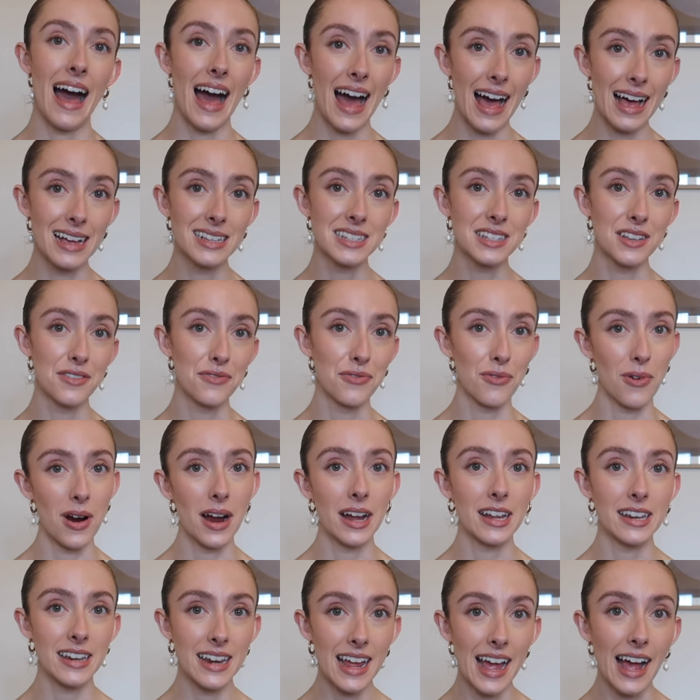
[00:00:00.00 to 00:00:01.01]
as of
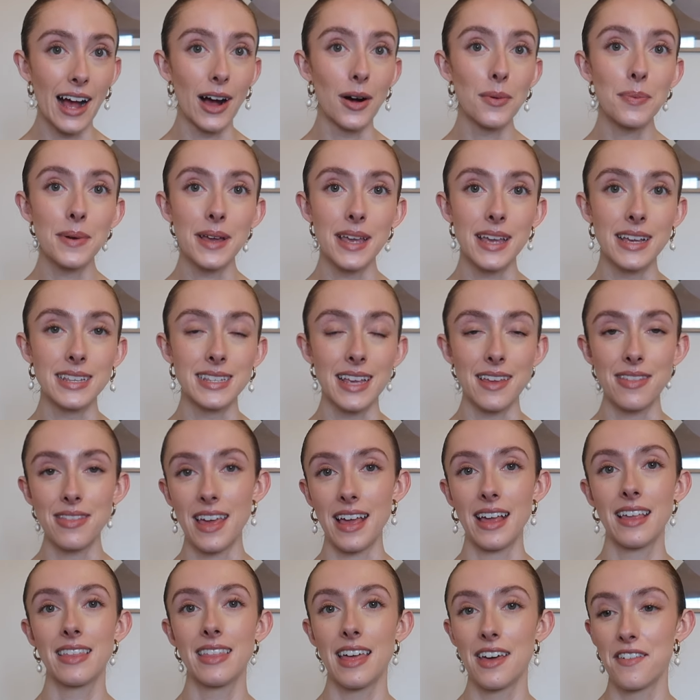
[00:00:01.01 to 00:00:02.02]
right now because I
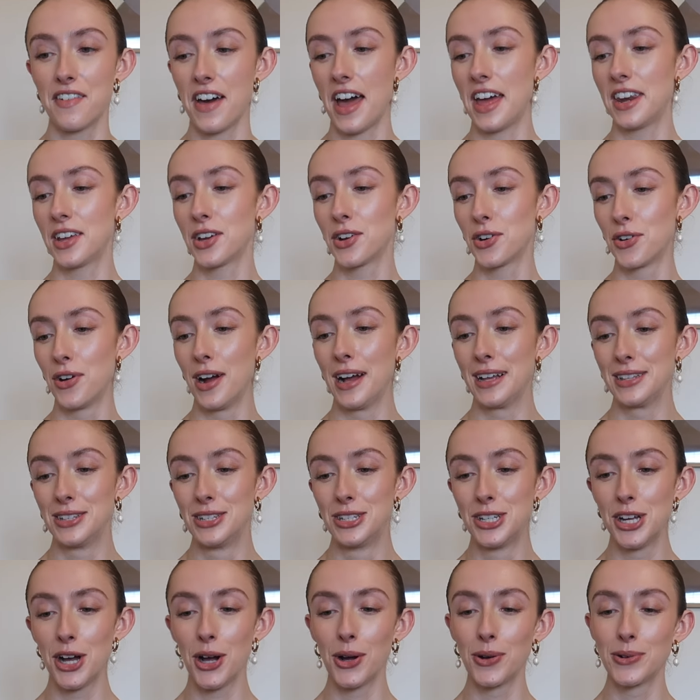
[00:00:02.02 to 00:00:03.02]
think they've had a
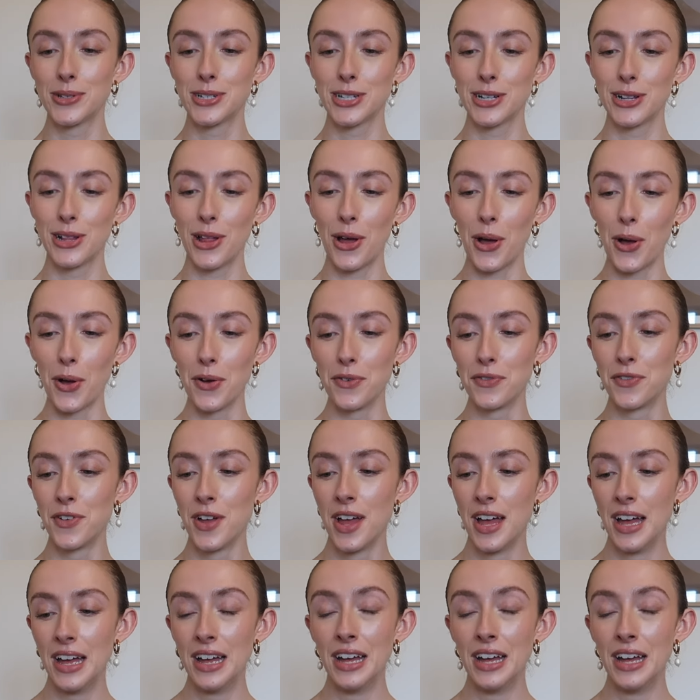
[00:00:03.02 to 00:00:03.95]
grand total of